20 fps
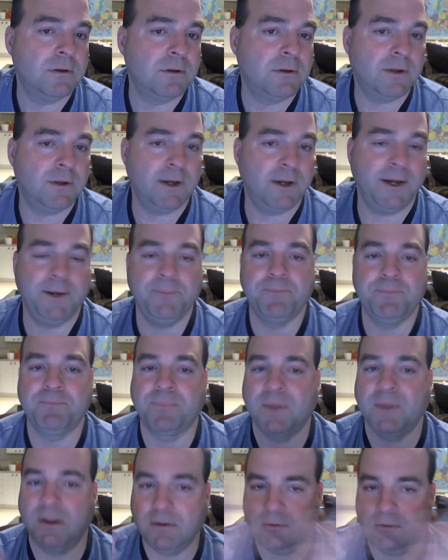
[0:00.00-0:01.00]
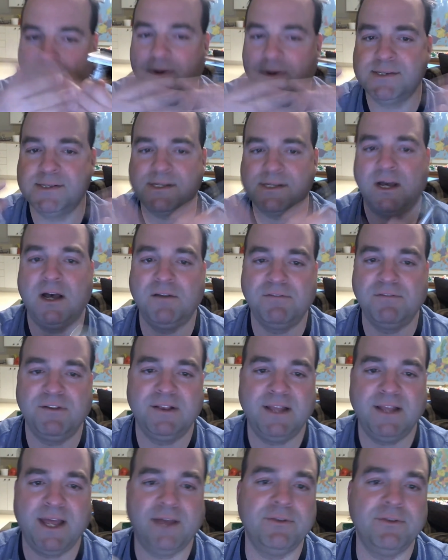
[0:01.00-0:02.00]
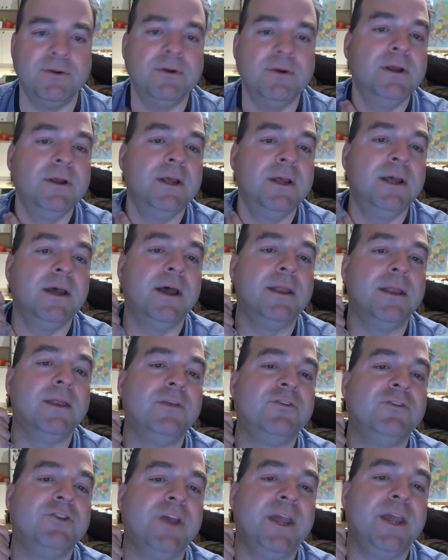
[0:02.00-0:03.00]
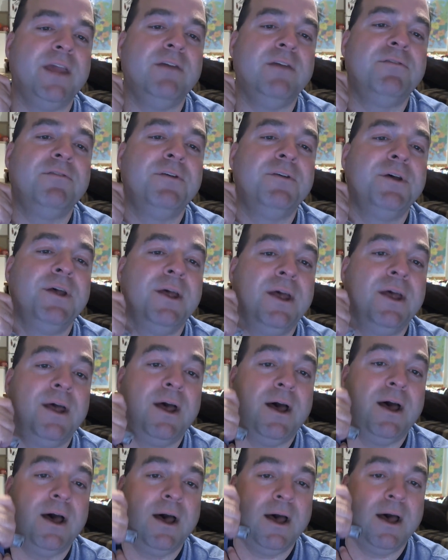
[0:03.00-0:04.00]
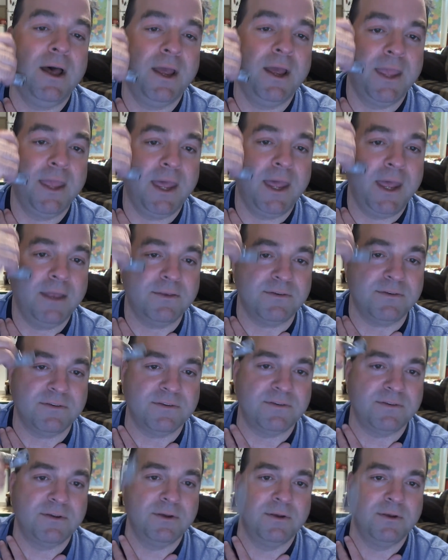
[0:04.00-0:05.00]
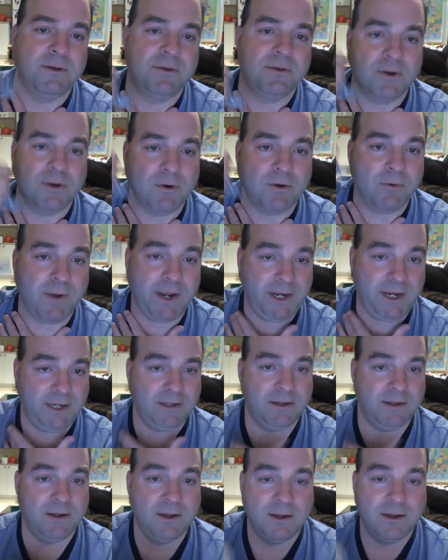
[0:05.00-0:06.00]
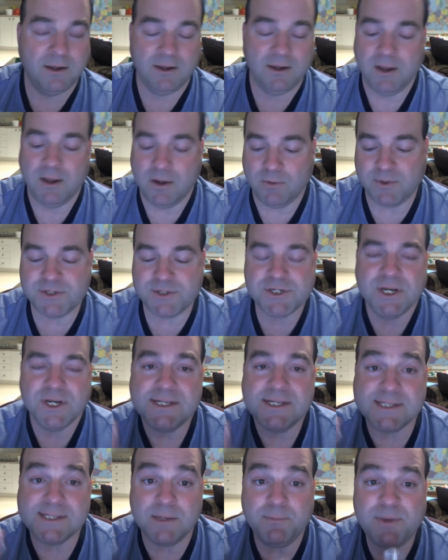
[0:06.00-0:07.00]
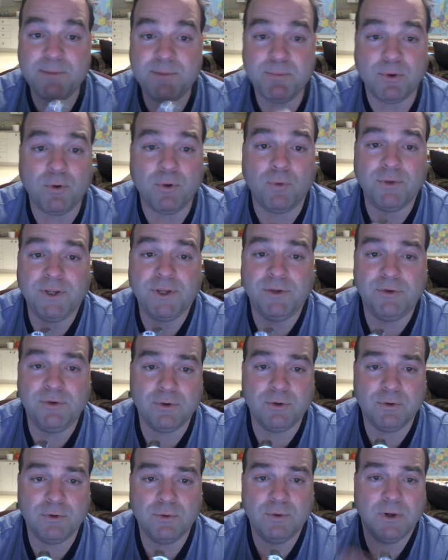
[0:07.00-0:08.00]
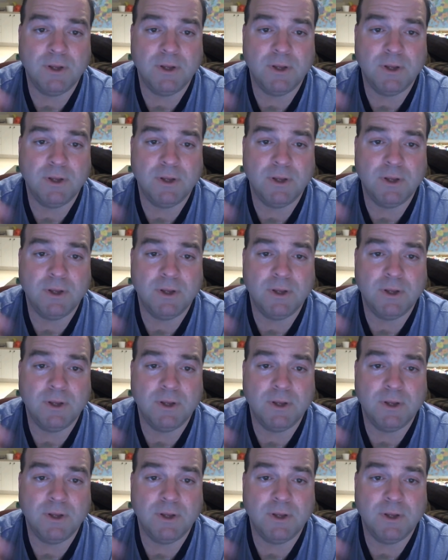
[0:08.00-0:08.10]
okay, rinse off, lather, and then shave against the grain, which some people only do